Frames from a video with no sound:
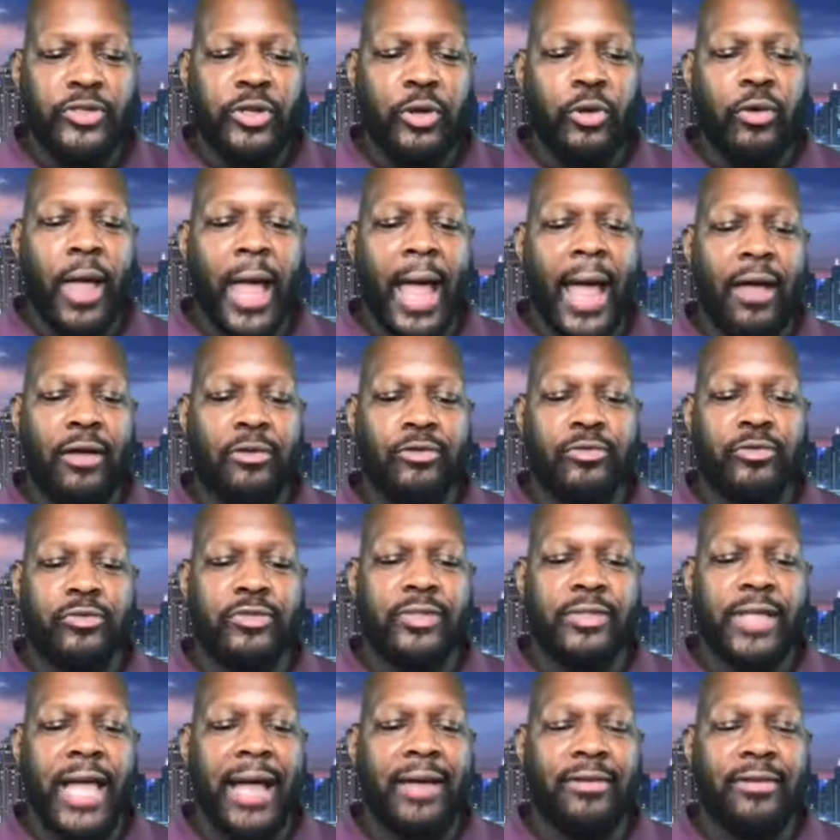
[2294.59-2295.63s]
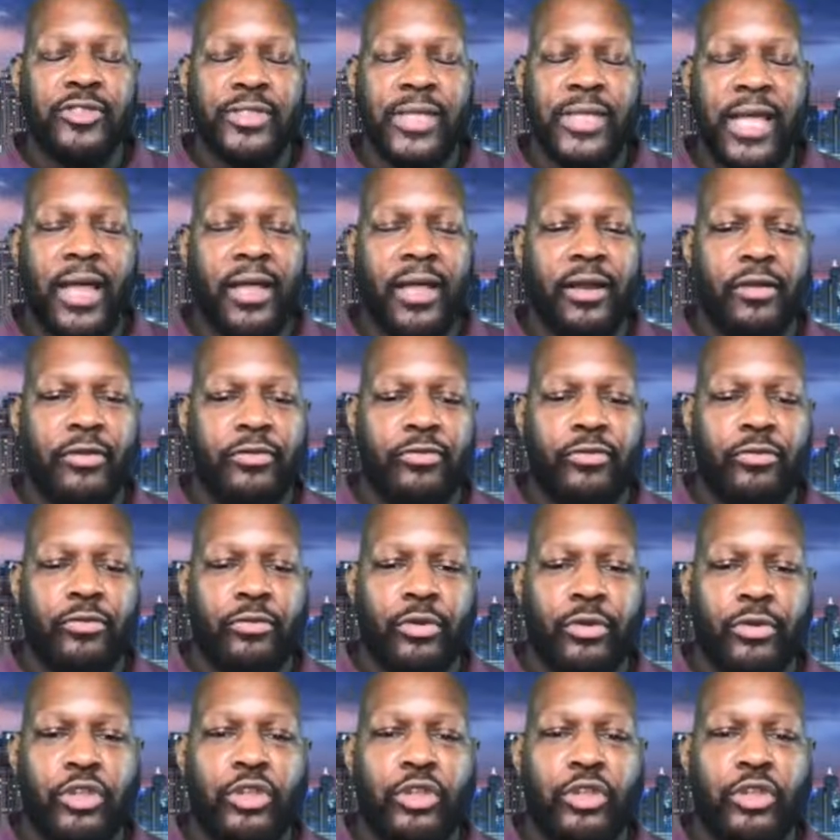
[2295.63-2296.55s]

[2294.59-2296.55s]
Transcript: So outside of,